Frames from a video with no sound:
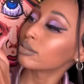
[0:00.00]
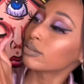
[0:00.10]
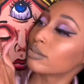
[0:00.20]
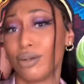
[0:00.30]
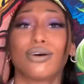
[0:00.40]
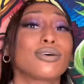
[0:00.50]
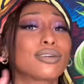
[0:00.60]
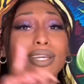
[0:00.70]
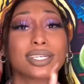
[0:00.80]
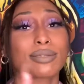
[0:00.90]
Now,
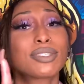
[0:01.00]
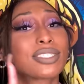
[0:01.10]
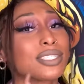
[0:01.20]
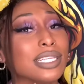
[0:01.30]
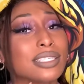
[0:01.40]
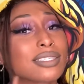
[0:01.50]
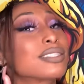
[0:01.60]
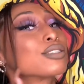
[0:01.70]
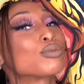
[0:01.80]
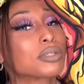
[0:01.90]
you guys, let me just say this. This
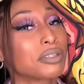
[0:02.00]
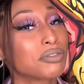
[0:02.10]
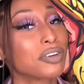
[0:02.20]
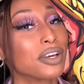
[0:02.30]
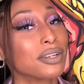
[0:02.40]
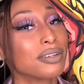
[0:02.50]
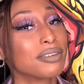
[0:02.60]
is really fun.